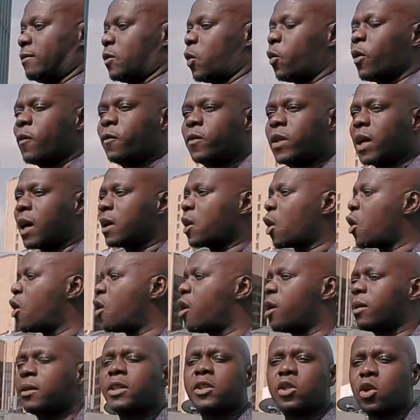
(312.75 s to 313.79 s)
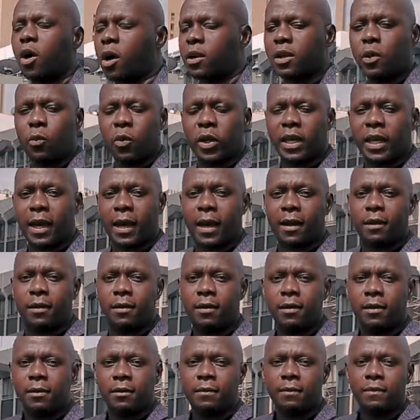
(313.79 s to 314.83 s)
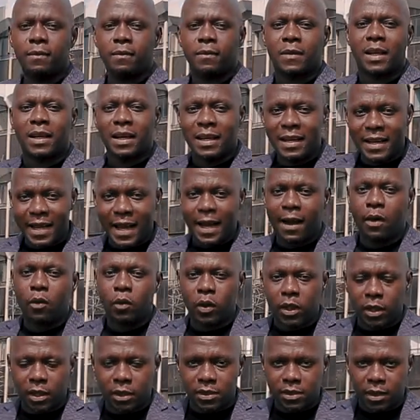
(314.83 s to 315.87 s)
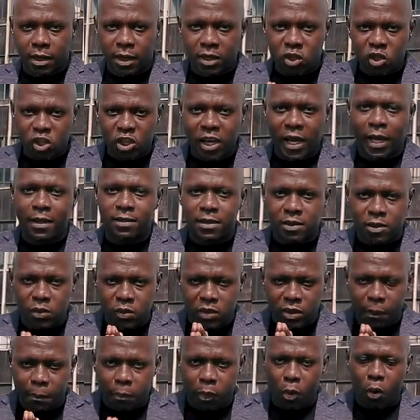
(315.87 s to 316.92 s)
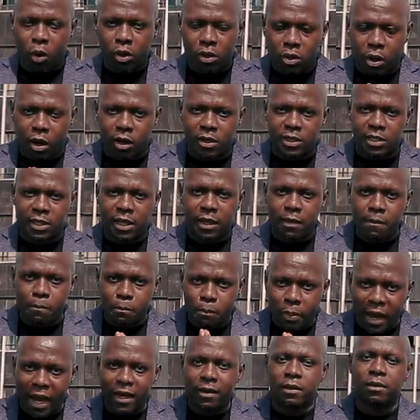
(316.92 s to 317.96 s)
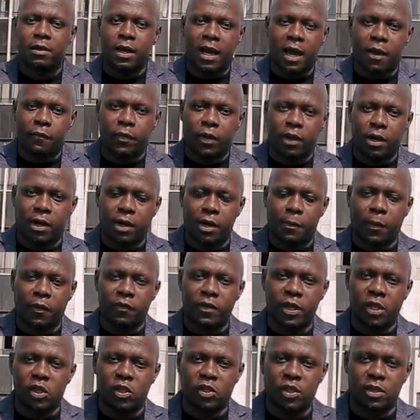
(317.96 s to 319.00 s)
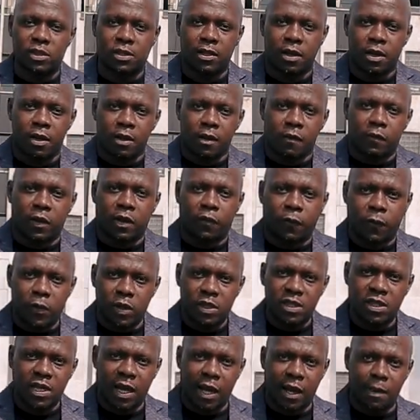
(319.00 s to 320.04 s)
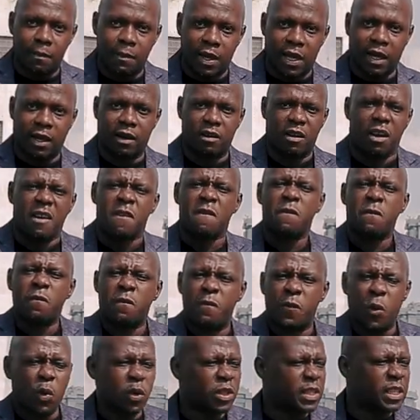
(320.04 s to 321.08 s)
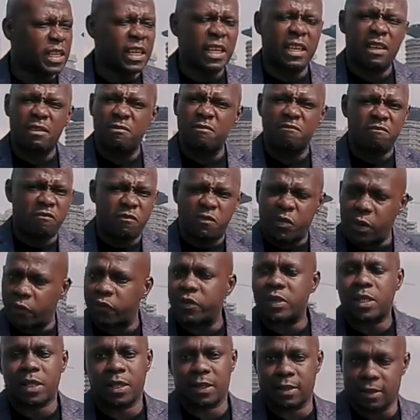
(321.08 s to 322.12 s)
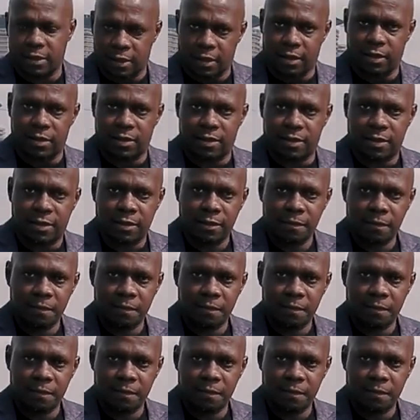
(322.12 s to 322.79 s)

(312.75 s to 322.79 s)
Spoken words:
We've done all the talking we can. Now it is a chance to support our team back in the Africa Cup of Nations for the first time in 14, 15 years.